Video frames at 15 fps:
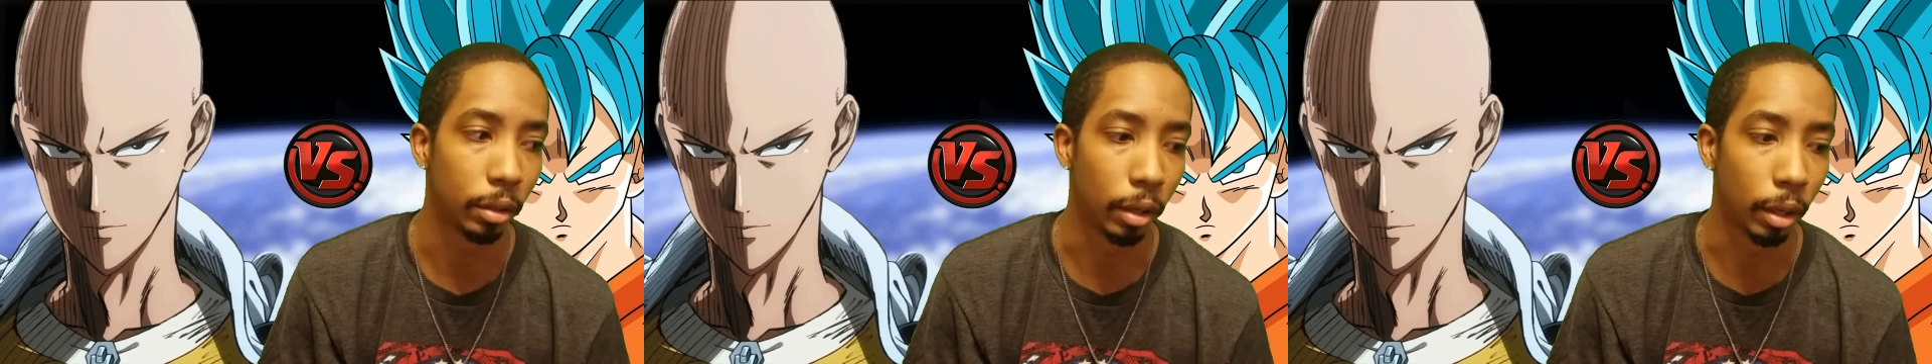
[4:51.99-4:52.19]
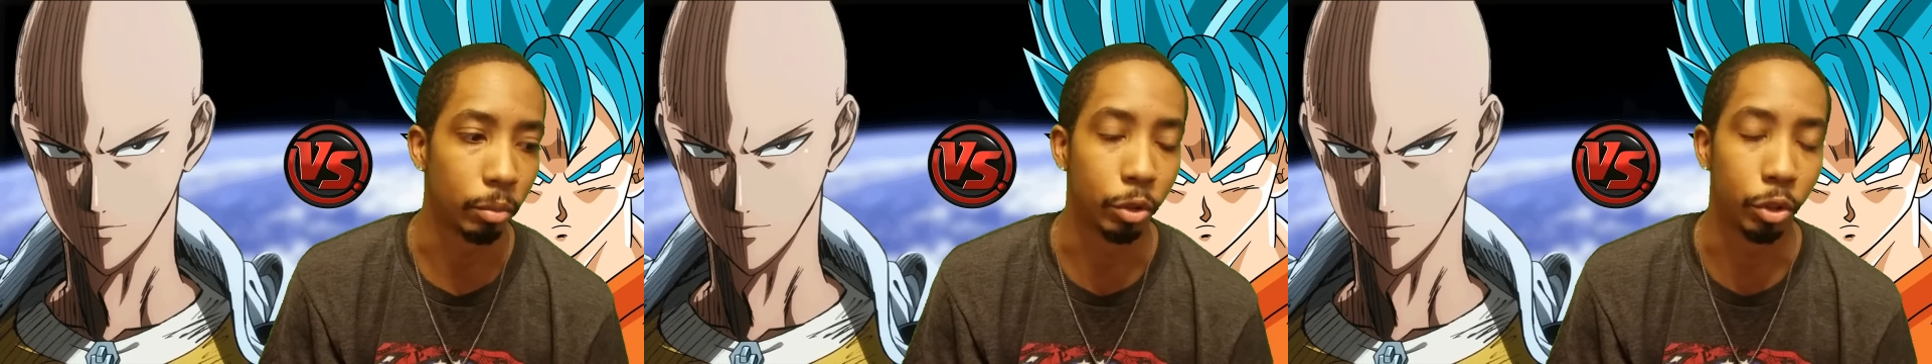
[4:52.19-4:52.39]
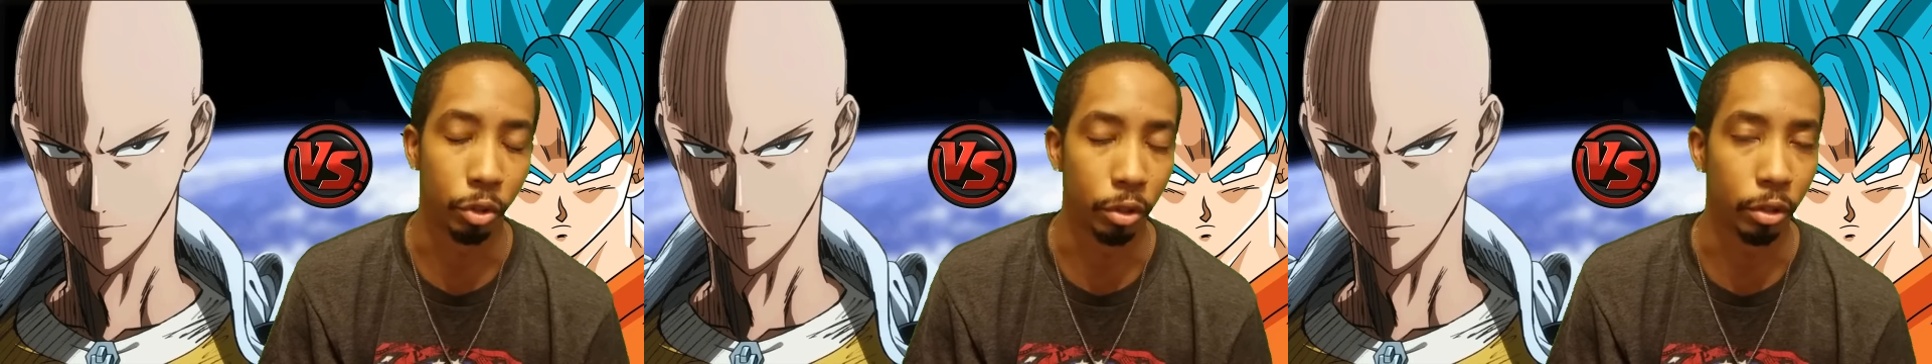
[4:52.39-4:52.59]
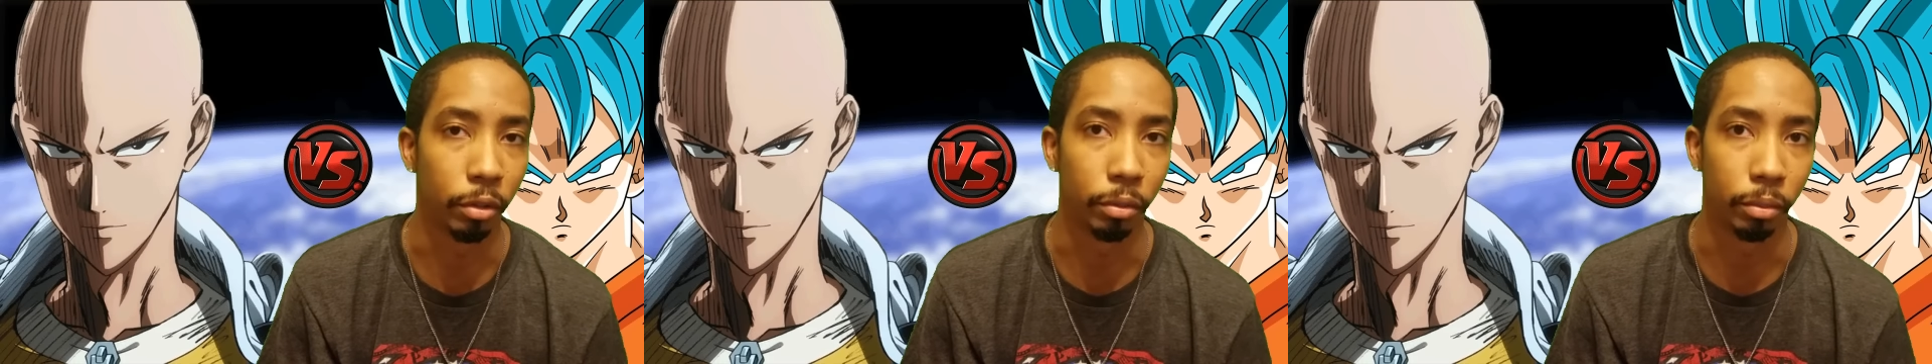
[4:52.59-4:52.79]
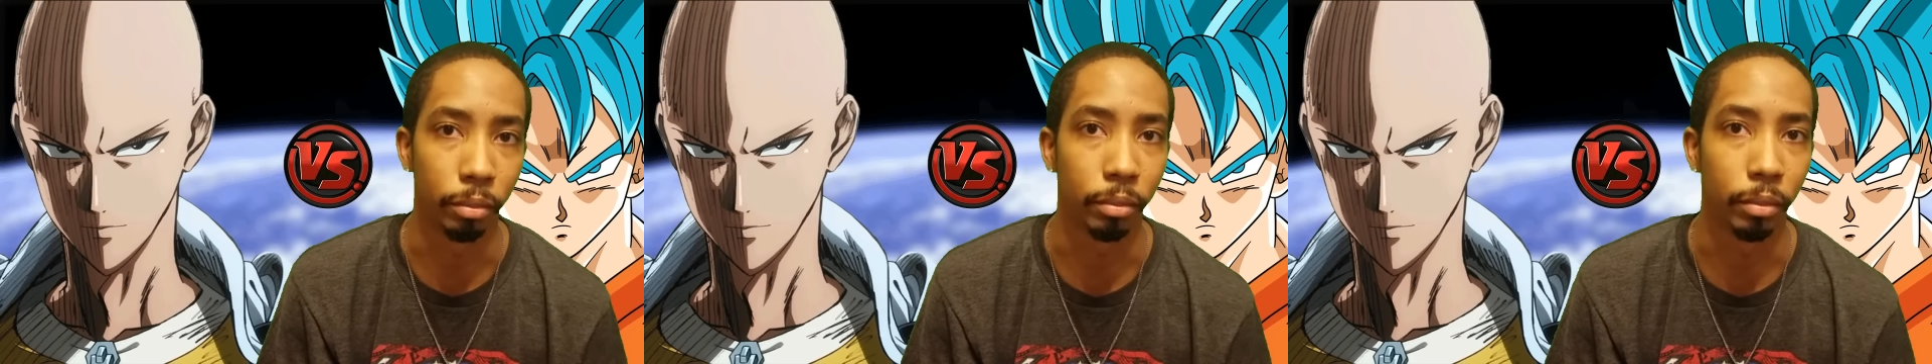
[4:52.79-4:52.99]
I'm sure
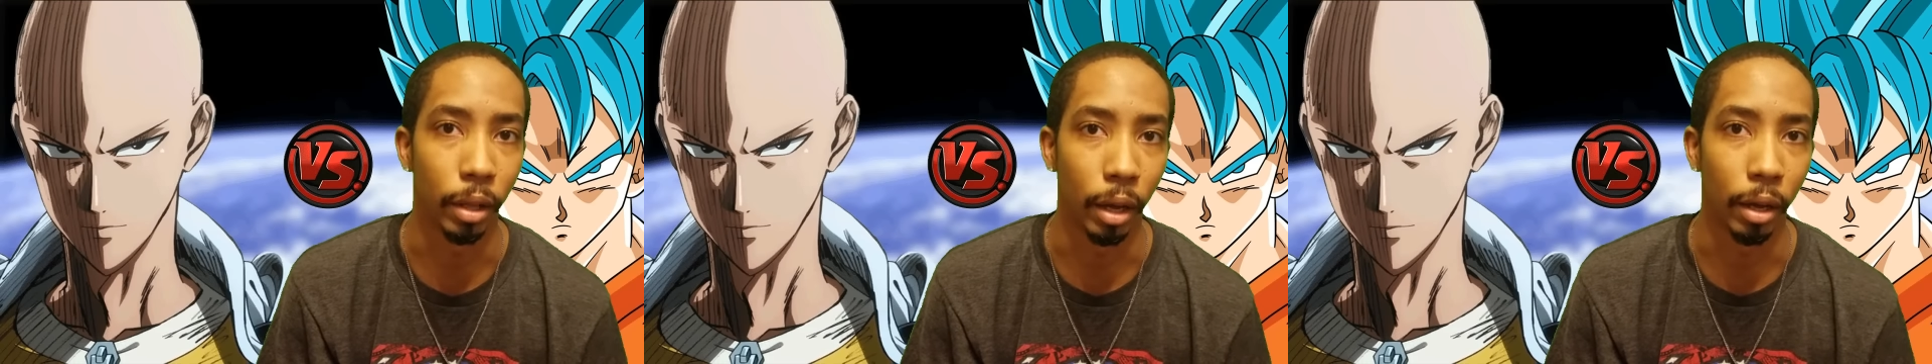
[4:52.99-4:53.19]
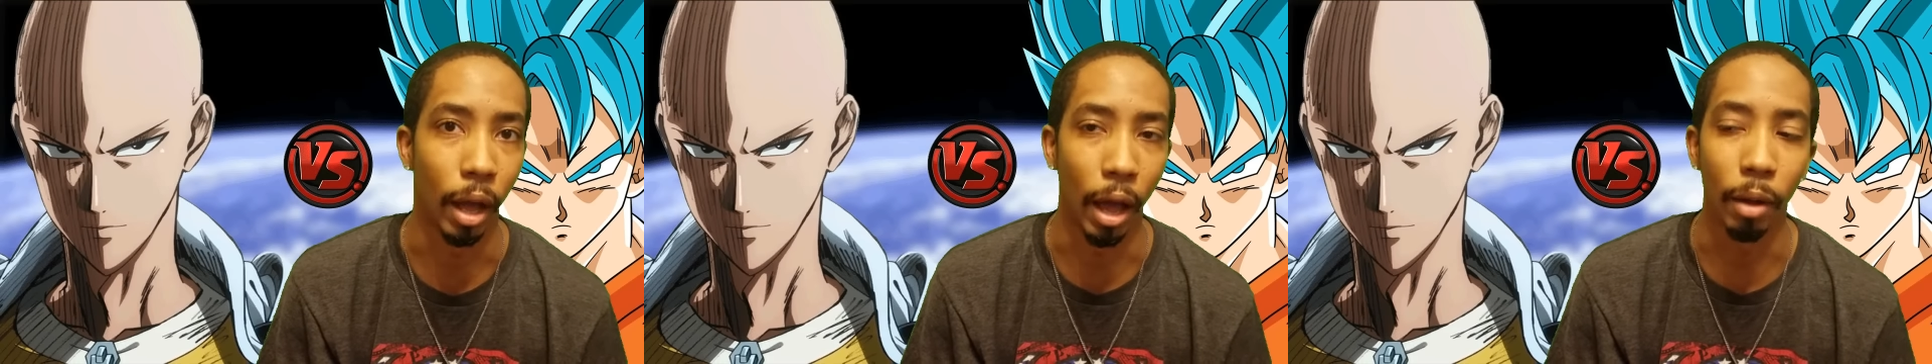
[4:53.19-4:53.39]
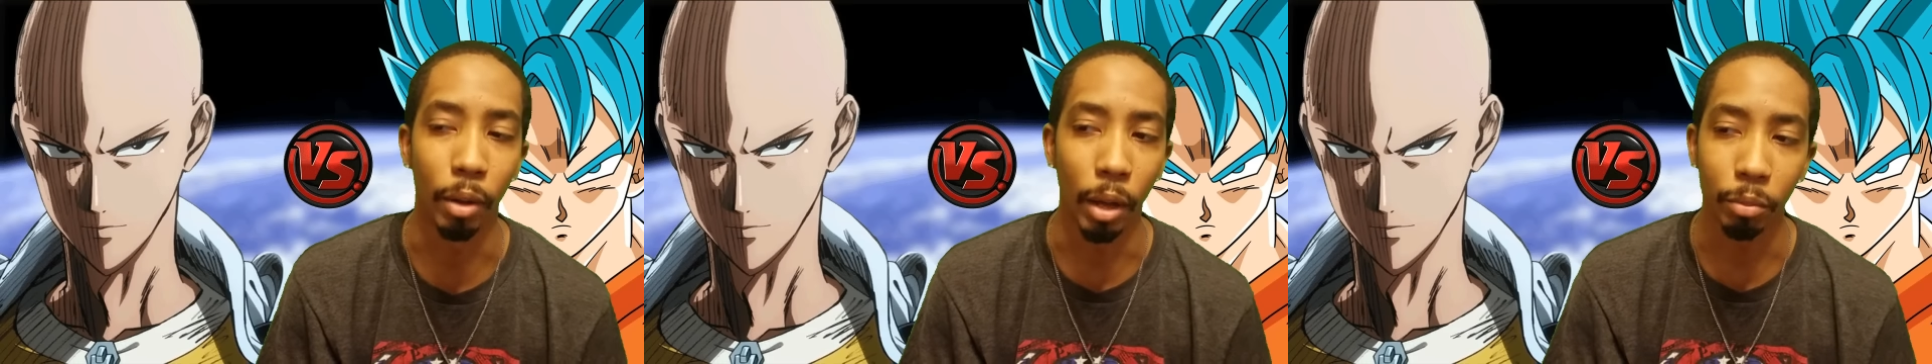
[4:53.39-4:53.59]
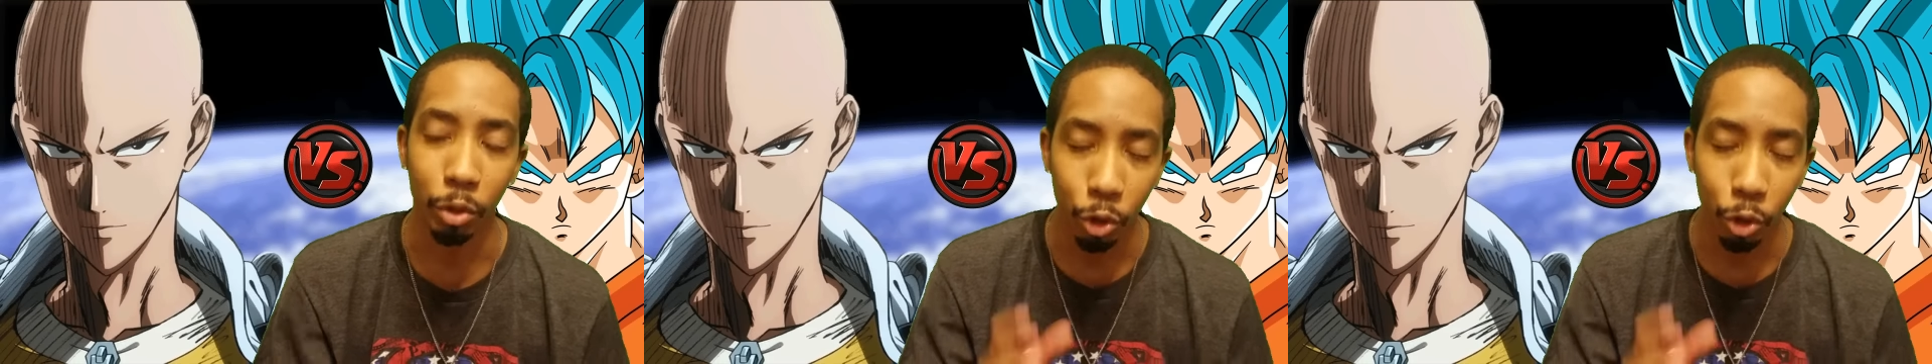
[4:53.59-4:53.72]
I'm